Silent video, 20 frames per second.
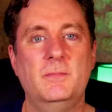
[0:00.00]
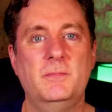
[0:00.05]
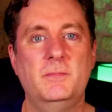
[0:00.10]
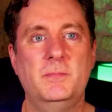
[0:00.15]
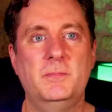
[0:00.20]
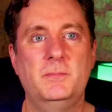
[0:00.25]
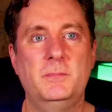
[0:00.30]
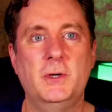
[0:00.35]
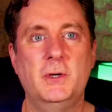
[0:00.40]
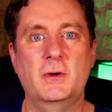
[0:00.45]

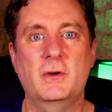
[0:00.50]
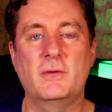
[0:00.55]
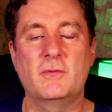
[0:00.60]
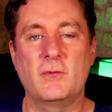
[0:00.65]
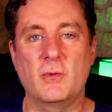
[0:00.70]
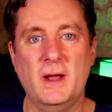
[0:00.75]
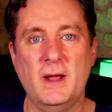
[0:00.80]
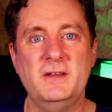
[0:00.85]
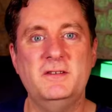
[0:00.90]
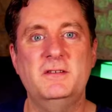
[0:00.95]
book of
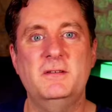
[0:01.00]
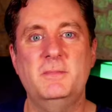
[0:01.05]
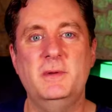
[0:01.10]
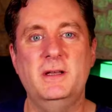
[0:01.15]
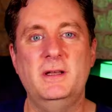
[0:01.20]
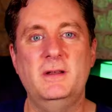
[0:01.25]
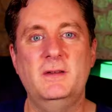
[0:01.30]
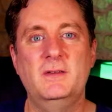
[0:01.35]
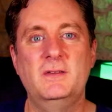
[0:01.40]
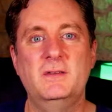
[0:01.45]

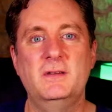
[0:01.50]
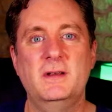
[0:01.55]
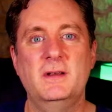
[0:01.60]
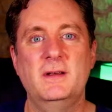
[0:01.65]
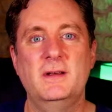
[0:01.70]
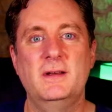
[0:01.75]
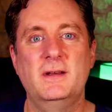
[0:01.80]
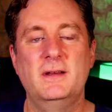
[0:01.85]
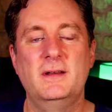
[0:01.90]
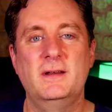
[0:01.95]
recipes
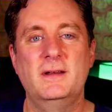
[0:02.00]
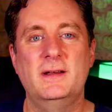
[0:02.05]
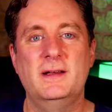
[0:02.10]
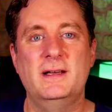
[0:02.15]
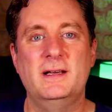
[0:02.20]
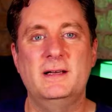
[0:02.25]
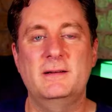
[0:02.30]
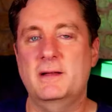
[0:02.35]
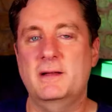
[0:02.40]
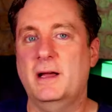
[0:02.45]

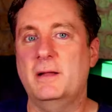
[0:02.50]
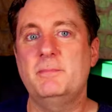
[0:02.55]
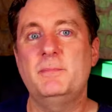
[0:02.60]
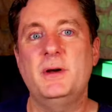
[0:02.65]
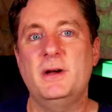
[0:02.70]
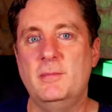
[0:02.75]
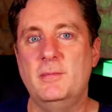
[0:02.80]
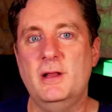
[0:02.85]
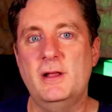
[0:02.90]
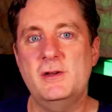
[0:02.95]
got
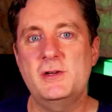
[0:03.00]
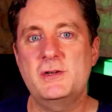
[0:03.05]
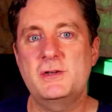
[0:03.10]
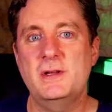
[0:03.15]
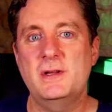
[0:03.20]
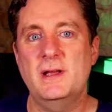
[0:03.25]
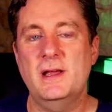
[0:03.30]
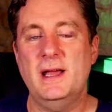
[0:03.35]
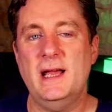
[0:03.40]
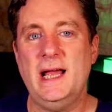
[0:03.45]
published.
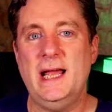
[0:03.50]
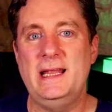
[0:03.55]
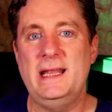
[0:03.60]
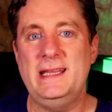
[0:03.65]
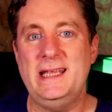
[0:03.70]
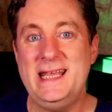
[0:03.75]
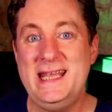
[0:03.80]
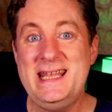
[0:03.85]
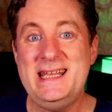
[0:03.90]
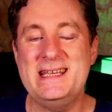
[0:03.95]
And
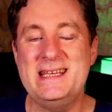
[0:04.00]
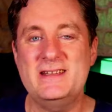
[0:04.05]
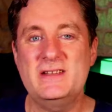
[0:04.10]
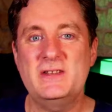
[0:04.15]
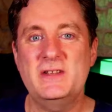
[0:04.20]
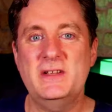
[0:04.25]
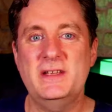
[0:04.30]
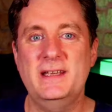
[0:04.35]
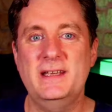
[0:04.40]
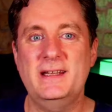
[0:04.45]
in it,
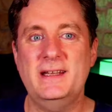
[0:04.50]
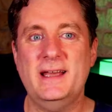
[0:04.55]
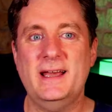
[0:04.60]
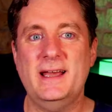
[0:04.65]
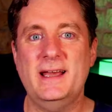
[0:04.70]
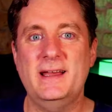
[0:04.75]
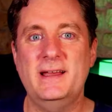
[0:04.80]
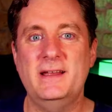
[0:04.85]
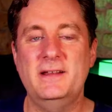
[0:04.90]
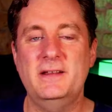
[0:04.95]
it
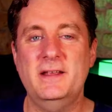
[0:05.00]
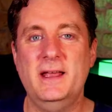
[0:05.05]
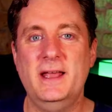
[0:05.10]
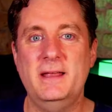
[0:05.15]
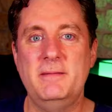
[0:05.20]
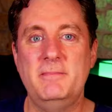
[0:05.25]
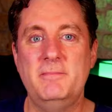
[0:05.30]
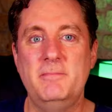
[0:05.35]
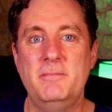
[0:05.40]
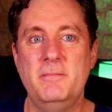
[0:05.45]
had a
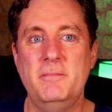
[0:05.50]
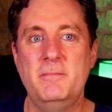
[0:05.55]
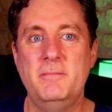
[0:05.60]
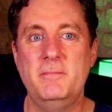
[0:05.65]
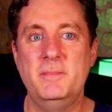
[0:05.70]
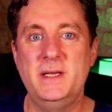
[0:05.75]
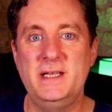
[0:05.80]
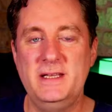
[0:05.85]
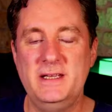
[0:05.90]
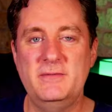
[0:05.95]

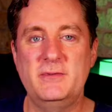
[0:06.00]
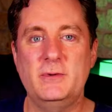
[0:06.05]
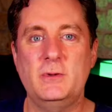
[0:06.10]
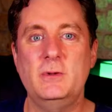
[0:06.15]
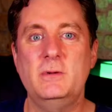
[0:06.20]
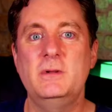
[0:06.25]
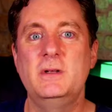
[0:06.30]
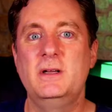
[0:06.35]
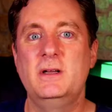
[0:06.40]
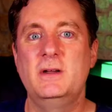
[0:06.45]
medieval
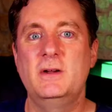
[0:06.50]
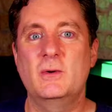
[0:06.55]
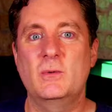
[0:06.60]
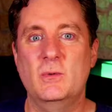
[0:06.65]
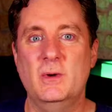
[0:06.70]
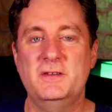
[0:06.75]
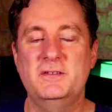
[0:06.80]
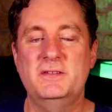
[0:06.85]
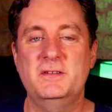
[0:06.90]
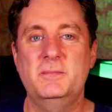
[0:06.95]

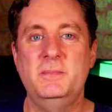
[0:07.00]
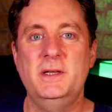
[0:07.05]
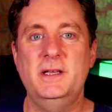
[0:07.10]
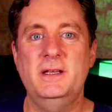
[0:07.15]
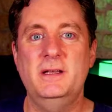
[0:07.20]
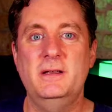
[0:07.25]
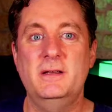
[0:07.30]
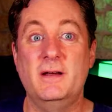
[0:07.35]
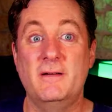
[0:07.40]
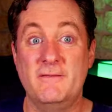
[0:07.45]
recipe,
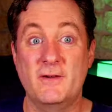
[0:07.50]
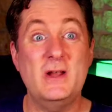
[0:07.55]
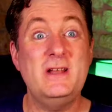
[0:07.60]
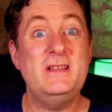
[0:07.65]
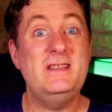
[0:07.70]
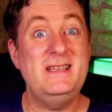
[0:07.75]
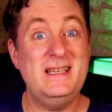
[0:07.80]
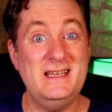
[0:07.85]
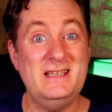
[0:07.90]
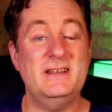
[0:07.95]
a very
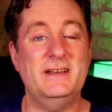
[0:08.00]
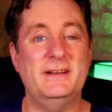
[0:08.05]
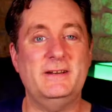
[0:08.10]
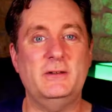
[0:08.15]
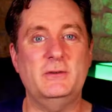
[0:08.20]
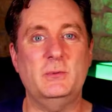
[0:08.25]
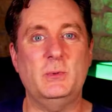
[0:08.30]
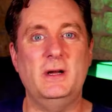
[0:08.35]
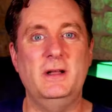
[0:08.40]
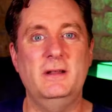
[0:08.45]
detailed
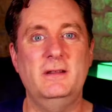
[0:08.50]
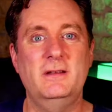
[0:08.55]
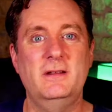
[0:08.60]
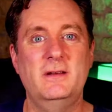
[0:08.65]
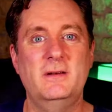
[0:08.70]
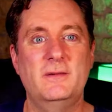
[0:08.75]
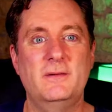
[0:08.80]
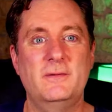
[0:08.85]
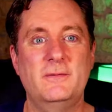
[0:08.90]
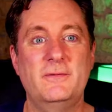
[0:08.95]
one,
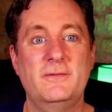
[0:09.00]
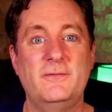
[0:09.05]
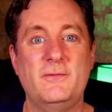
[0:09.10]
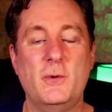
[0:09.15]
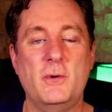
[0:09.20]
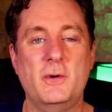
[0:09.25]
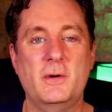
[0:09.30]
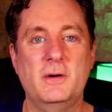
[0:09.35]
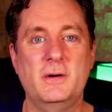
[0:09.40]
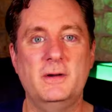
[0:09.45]

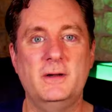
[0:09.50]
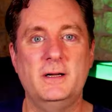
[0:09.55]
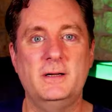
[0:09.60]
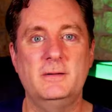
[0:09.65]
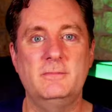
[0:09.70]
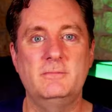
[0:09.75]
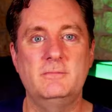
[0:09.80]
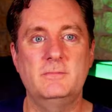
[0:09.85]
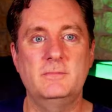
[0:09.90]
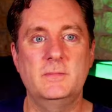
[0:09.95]
for
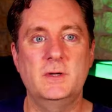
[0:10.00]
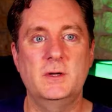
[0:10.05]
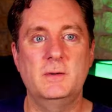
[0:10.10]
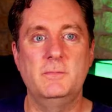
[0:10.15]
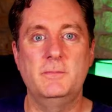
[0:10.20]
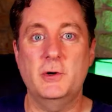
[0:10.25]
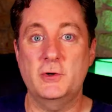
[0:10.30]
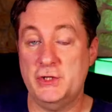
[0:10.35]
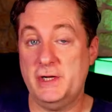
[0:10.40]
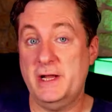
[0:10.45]

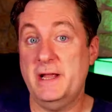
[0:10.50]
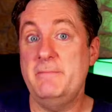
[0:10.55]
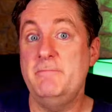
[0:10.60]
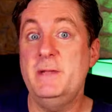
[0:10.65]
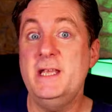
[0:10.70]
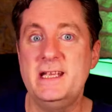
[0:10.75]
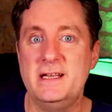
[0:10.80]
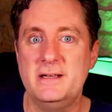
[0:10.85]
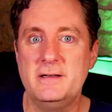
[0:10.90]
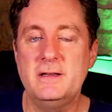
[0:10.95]
Bochet
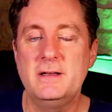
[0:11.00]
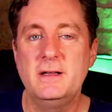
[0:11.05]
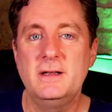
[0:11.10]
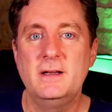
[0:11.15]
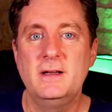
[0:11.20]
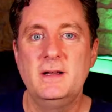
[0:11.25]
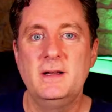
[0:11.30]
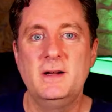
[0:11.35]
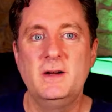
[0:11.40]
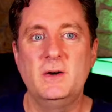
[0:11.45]
mead,
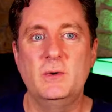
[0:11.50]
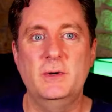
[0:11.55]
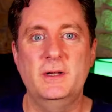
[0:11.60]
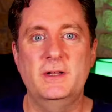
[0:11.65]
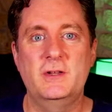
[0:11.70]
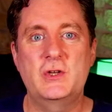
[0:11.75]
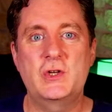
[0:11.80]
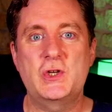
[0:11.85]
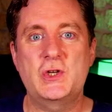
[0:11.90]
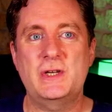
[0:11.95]

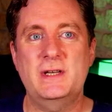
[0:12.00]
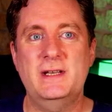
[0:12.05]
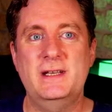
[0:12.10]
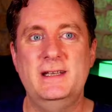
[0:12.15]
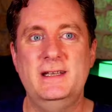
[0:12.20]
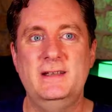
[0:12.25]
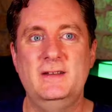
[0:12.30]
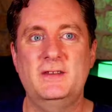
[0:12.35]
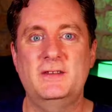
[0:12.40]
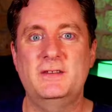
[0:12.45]
which
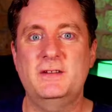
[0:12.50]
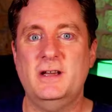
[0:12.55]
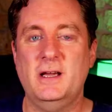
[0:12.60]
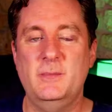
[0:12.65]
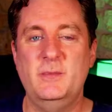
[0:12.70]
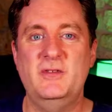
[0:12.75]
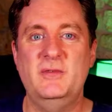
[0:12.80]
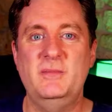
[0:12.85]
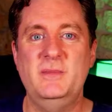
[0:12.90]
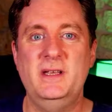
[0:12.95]
is a type
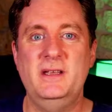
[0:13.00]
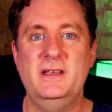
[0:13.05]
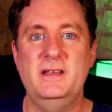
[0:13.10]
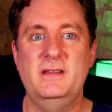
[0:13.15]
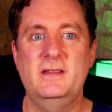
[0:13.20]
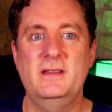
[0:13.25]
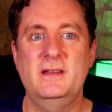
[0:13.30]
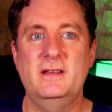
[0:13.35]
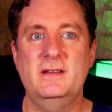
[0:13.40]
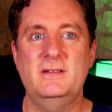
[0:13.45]
of mead
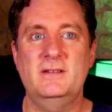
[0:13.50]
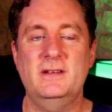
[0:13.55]
that